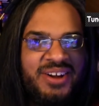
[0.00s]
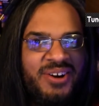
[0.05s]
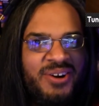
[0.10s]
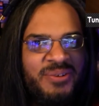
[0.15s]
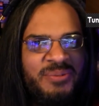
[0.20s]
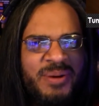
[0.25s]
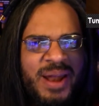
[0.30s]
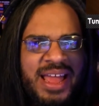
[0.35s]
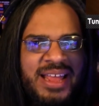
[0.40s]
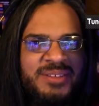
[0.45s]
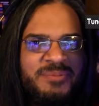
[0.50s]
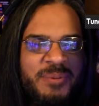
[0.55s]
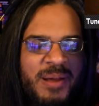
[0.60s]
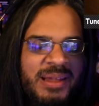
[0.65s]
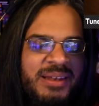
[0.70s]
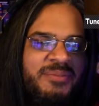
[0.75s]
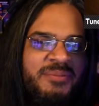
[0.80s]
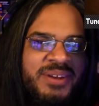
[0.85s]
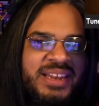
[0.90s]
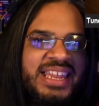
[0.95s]
oh, Ryan's
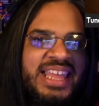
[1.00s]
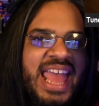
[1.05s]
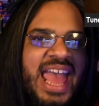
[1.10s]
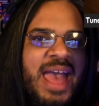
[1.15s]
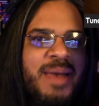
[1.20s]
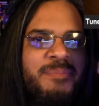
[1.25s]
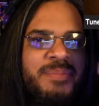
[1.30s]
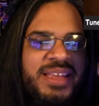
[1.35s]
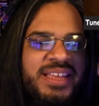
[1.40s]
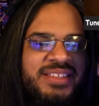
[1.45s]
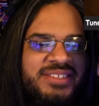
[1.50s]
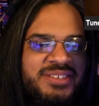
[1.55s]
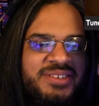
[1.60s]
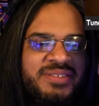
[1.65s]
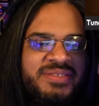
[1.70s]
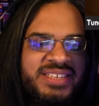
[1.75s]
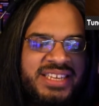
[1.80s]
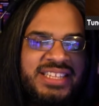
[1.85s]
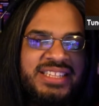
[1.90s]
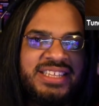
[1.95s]
probably really happy to
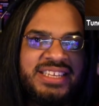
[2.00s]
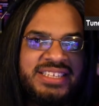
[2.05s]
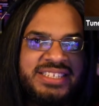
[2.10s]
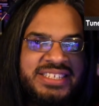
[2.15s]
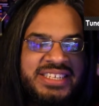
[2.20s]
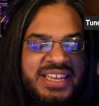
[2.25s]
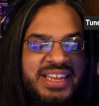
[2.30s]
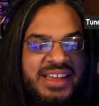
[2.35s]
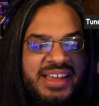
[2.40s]
have seen this.